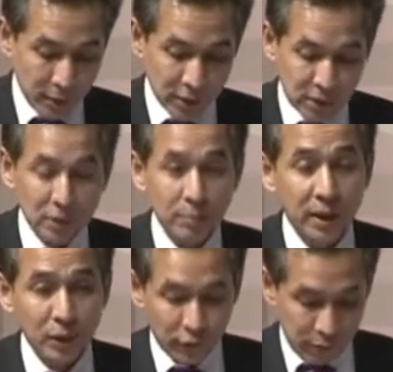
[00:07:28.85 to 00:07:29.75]
the Central
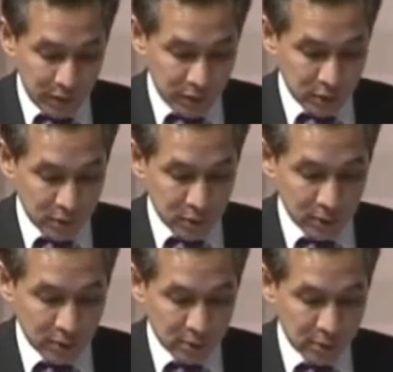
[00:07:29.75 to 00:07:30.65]
Bank of Malaysia
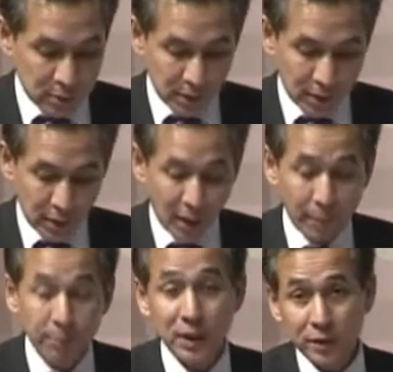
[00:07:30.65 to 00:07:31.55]
is, and
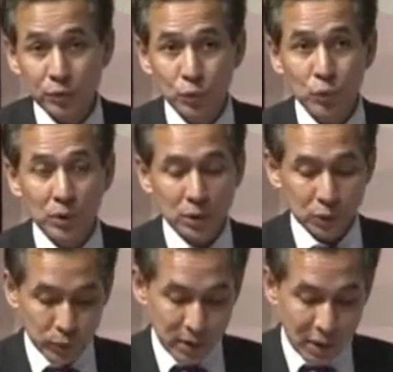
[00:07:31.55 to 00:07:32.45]
I'm pleased to uh,
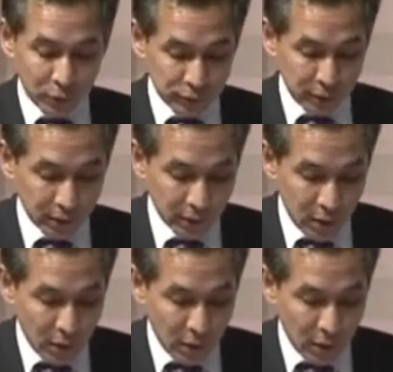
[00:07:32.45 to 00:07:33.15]
to announce that